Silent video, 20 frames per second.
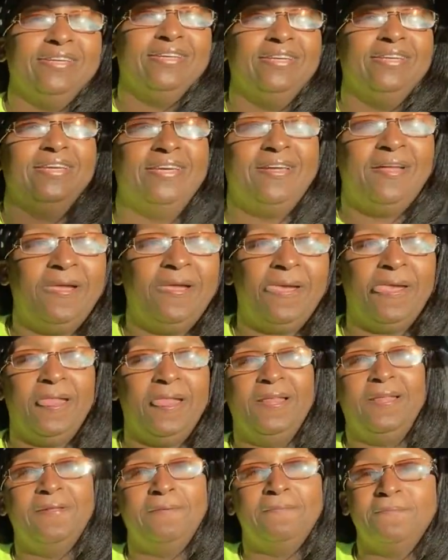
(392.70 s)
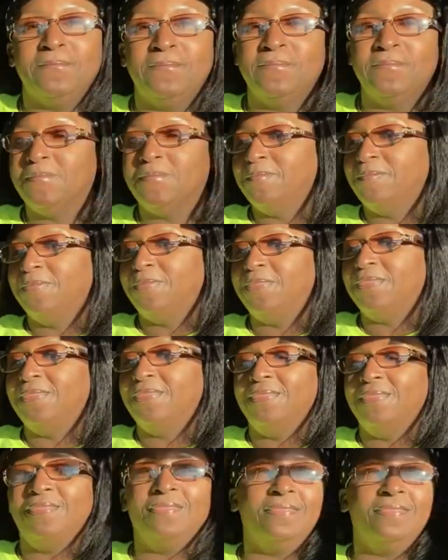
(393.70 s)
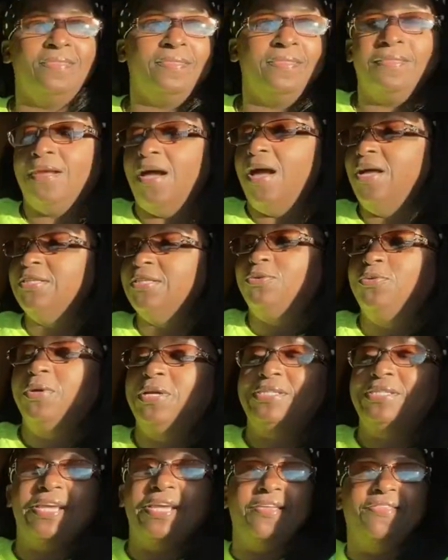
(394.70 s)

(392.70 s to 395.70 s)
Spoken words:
Guys, I need a stitch.